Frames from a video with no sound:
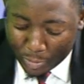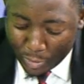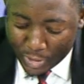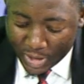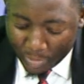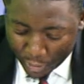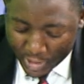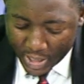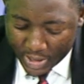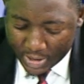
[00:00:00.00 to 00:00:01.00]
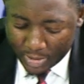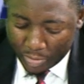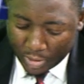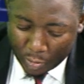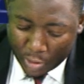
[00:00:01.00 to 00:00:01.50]
utmost importance,
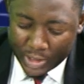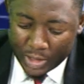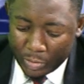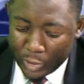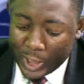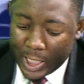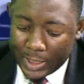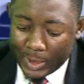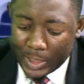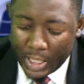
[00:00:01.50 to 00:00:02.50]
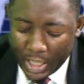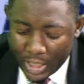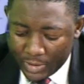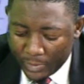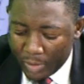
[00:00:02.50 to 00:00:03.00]
but what is important
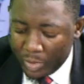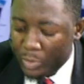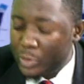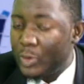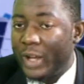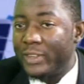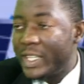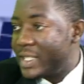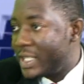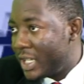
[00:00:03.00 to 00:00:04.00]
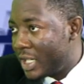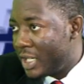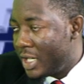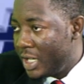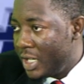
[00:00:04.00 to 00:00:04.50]
is for the people to have a say
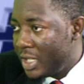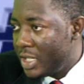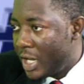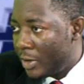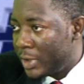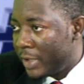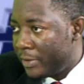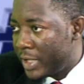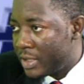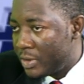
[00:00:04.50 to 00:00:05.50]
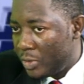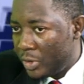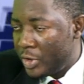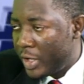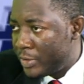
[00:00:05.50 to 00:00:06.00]
in their own affairs.
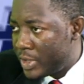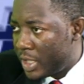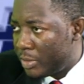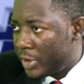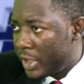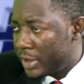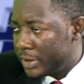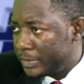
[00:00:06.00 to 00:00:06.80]
What do you have to say about that?